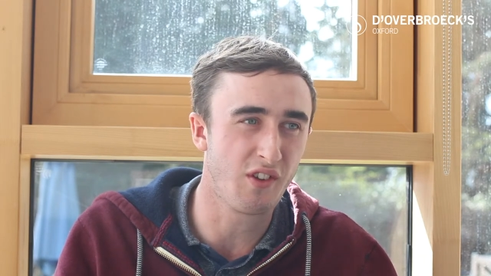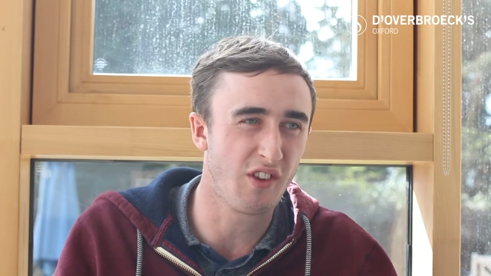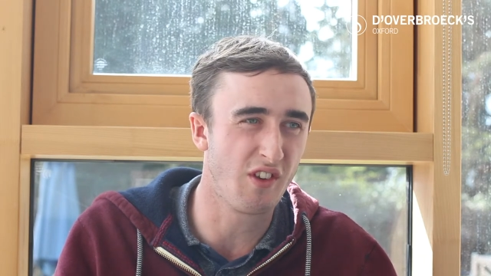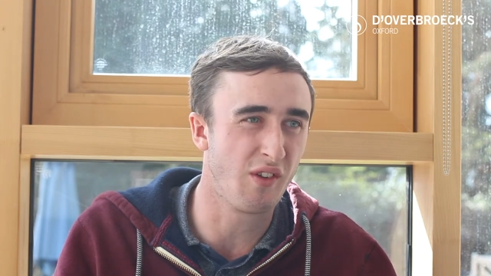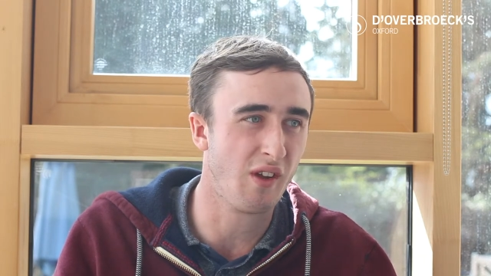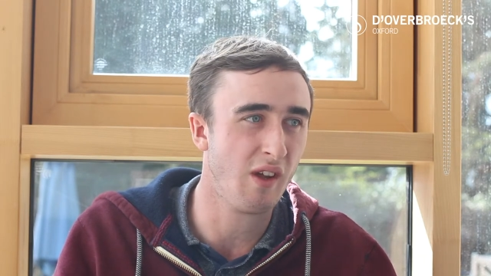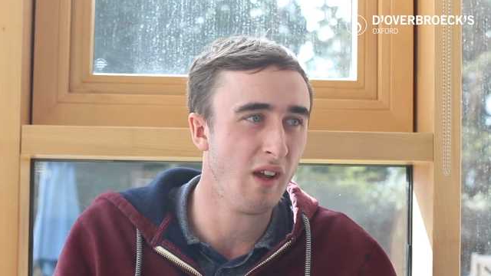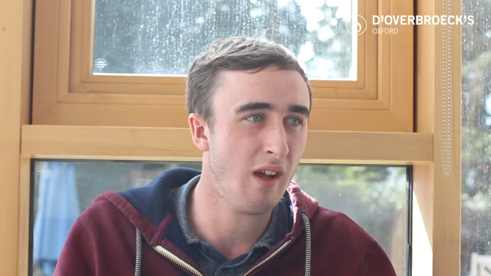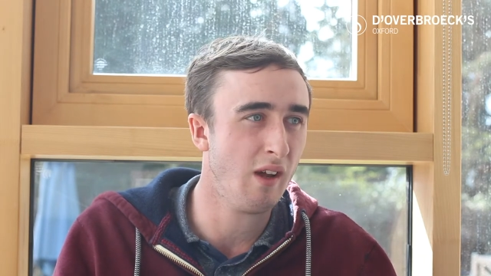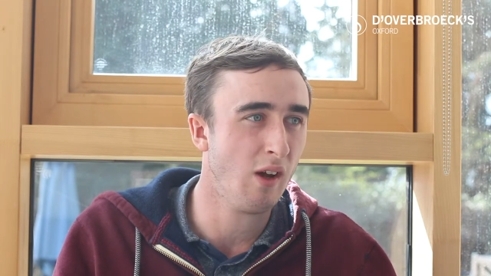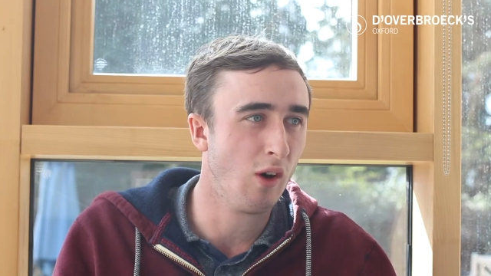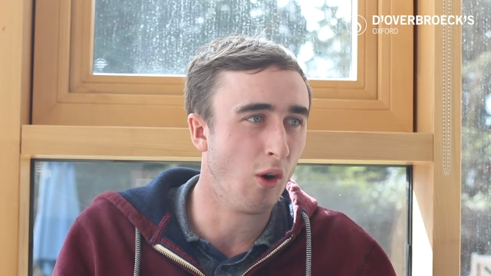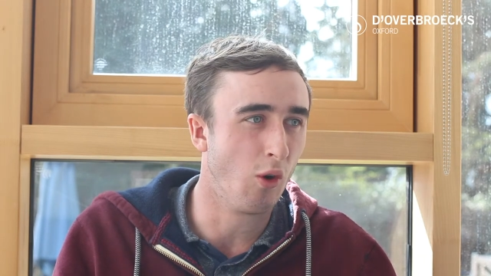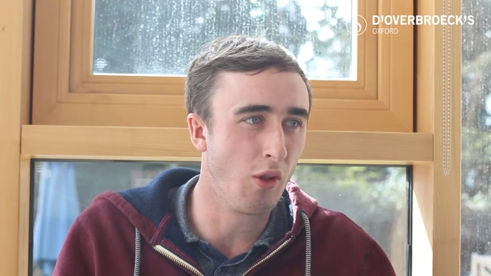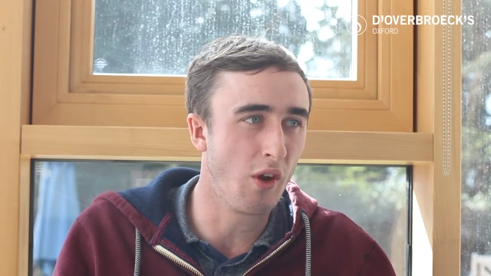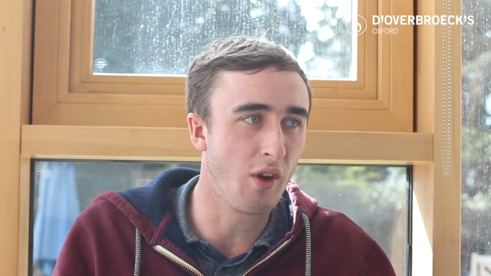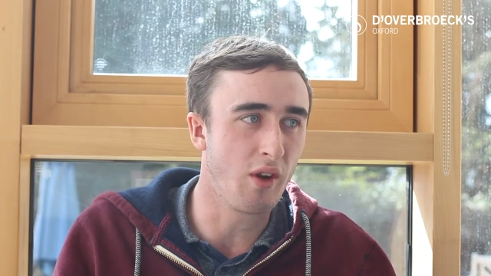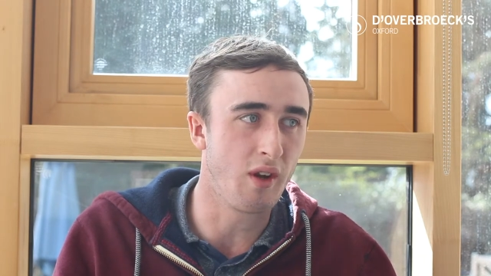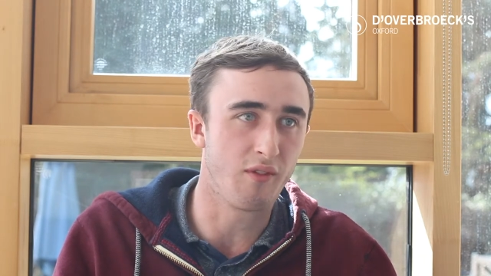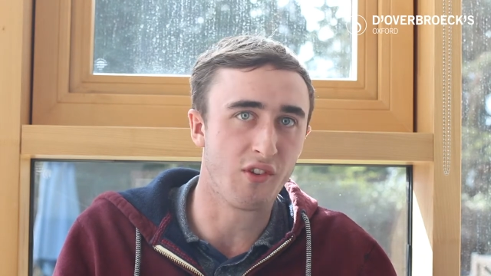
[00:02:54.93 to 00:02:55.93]
So
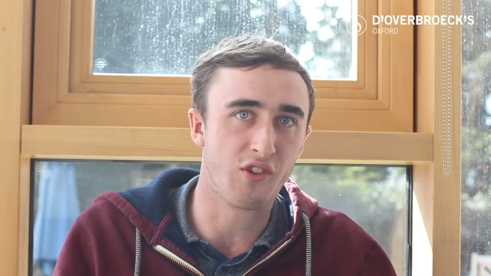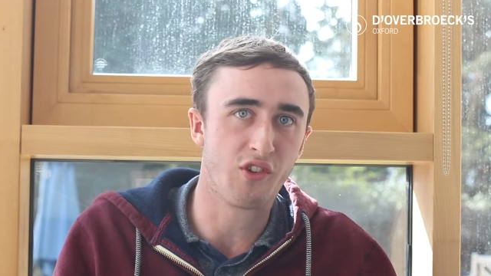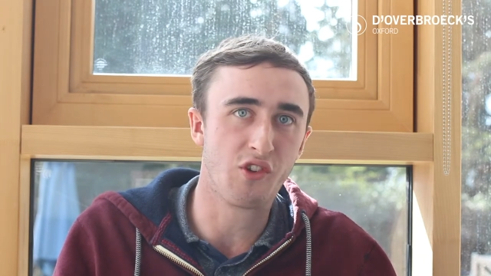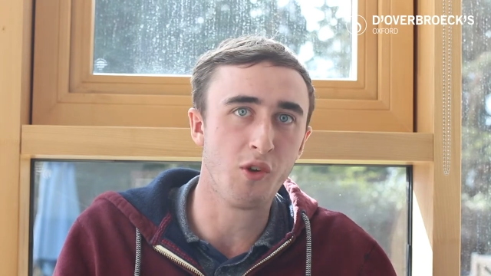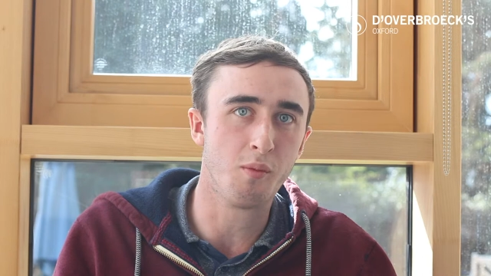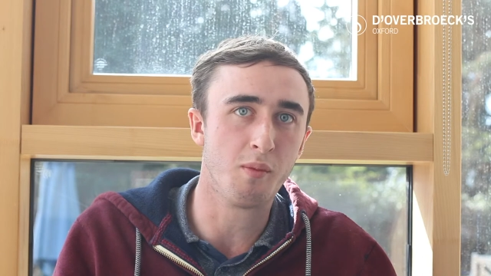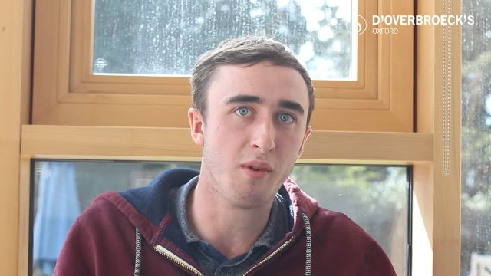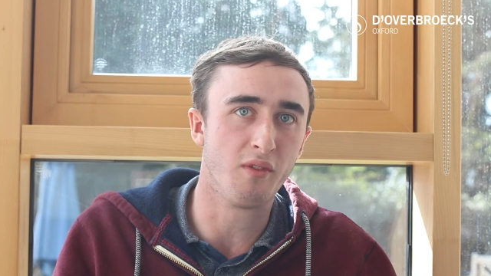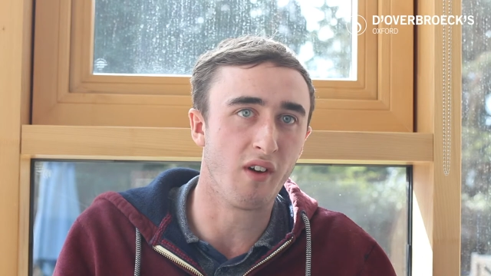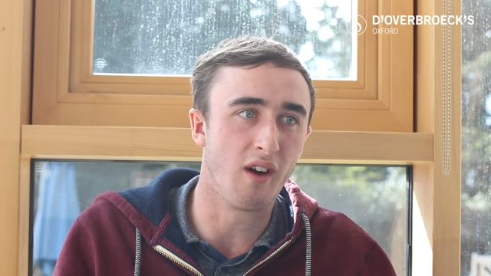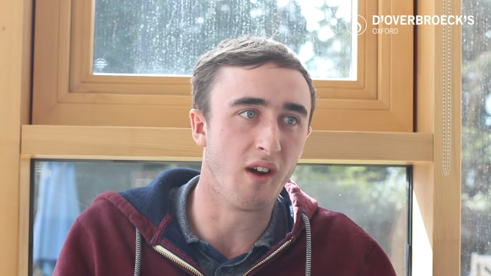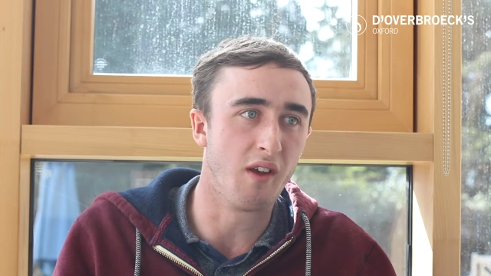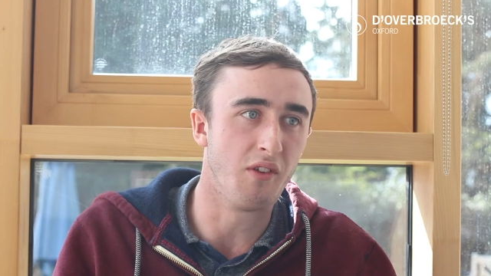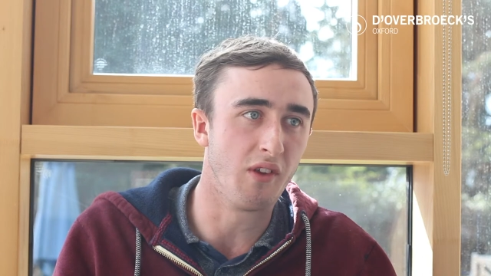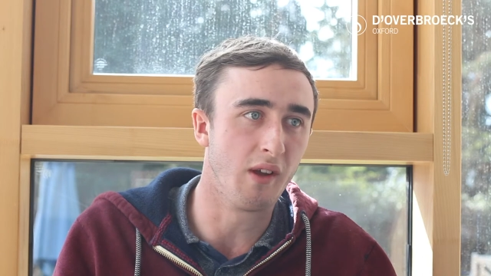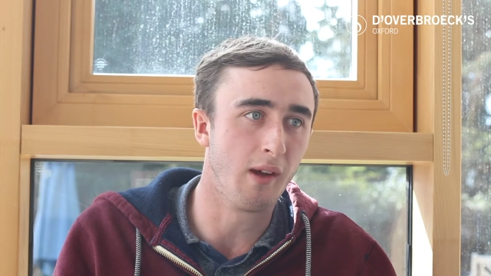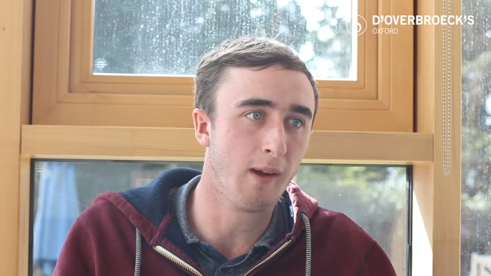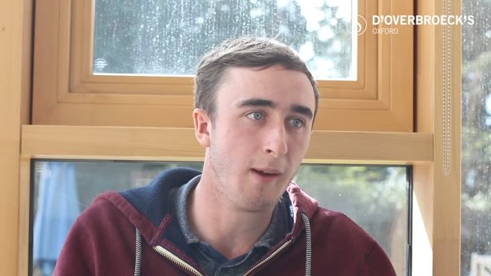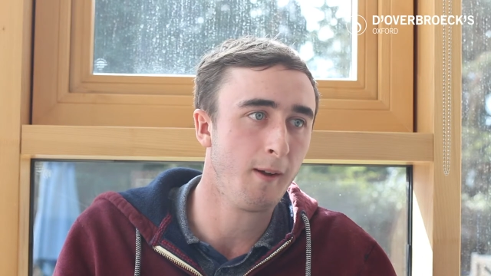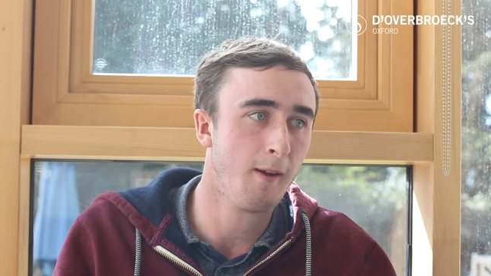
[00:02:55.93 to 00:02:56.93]
although you have a
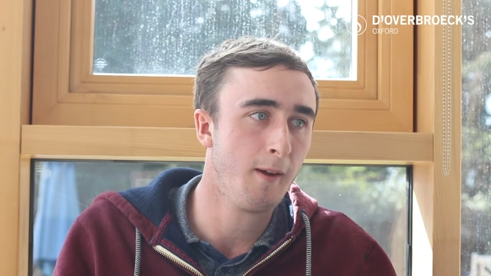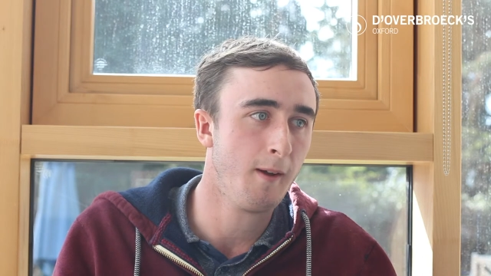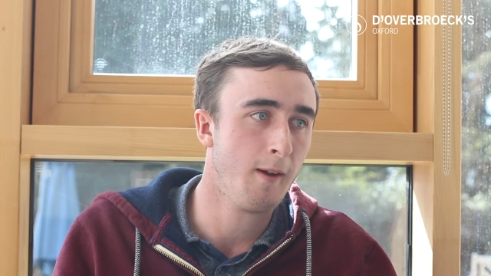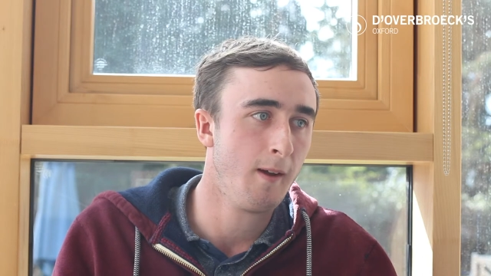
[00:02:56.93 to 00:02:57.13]
supervisor,